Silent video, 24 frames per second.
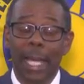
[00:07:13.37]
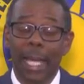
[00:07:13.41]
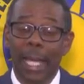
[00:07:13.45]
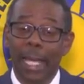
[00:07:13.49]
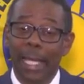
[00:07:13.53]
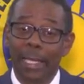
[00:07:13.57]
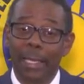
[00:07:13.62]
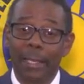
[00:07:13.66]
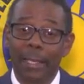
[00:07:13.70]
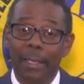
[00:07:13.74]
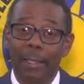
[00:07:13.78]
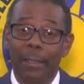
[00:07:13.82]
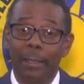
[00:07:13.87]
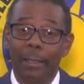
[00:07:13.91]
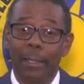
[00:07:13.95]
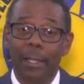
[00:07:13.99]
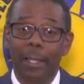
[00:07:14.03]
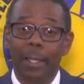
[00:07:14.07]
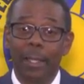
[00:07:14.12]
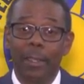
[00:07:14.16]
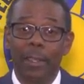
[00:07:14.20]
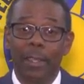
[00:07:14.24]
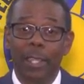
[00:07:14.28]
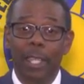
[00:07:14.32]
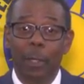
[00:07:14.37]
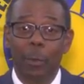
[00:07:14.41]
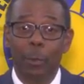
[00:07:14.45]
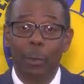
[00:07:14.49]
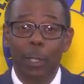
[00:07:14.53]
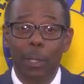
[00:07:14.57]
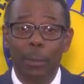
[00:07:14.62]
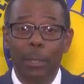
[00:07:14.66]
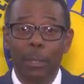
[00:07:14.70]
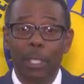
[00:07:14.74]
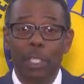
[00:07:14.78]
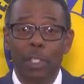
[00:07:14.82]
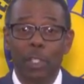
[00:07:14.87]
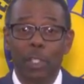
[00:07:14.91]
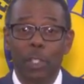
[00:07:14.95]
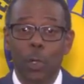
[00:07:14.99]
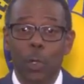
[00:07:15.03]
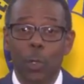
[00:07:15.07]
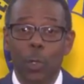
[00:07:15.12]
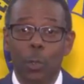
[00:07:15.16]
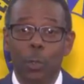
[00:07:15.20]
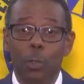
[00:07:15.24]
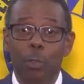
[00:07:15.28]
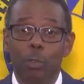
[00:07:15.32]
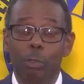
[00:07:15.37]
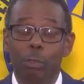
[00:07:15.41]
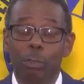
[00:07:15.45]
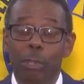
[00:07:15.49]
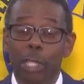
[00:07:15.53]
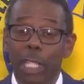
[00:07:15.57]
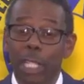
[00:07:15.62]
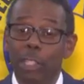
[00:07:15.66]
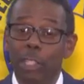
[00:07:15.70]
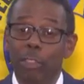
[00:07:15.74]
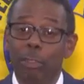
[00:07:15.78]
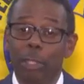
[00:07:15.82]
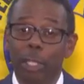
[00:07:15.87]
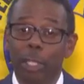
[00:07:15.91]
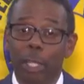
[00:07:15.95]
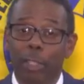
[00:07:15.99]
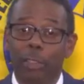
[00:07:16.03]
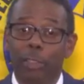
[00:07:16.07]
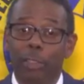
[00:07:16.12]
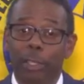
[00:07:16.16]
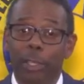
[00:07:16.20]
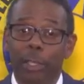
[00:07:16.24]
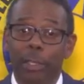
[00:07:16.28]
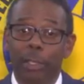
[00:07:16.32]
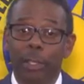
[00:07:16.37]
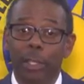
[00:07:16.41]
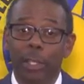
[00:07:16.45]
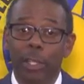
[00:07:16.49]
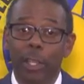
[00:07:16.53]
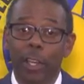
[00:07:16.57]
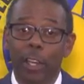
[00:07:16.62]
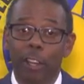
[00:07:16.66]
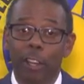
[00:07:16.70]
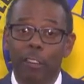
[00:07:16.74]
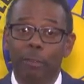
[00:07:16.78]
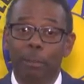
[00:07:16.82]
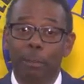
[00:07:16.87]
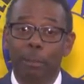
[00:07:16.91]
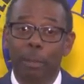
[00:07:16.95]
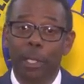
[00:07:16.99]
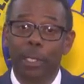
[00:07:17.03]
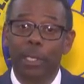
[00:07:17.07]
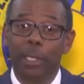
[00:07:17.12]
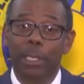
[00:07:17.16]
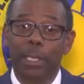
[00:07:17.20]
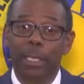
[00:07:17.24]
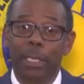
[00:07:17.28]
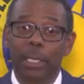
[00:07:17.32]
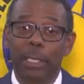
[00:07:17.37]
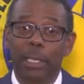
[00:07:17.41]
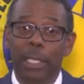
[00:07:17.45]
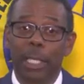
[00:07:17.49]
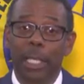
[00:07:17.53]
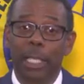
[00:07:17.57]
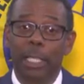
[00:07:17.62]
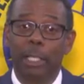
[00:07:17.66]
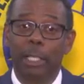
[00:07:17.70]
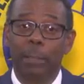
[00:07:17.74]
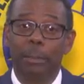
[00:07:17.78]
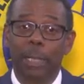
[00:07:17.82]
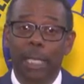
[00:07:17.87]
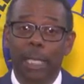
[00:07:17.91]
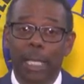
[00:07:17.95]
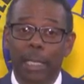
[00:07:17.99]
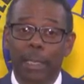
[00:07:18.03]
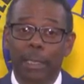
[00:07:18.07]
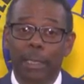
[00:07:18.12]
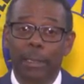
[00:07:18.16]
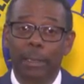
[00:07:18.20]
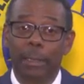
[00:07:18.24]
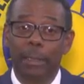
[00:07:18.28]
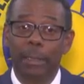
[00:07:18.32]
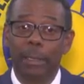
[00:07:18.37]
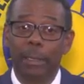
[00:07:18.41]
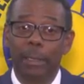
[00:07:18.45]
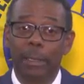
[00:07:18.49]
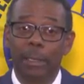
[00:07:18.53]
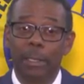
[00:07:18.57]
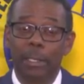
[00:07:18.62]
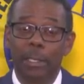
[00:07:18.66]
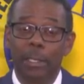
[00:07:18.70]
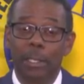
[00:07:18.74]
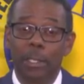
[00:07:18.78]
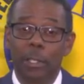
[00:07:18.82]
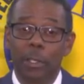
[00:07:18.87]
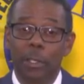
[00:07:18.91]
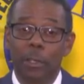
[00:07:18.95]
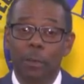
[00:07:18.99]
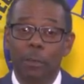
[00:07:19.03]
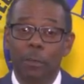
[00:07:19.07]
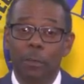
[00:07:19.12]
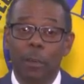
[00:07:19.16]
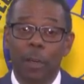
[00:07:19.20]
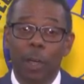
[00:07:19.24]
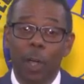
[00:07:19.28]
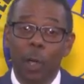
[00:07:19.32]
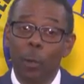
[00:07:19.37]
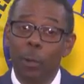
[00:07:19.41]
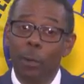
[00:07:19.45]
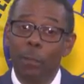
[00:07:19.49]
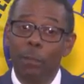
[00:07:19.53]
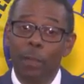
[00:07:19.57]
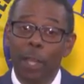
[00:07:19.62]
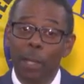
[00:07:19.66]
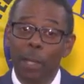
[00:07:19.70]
and there will be no reintroduction of personal income tax. For our